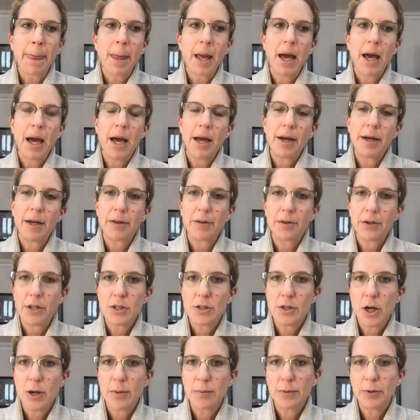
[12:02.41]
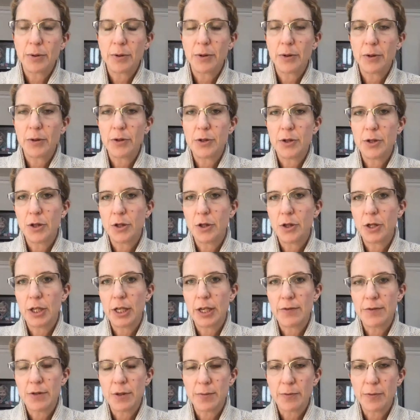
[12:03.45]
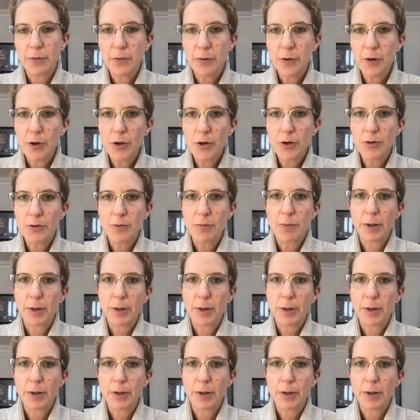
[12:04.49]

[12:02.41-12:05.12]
Another example, you could give some fruit,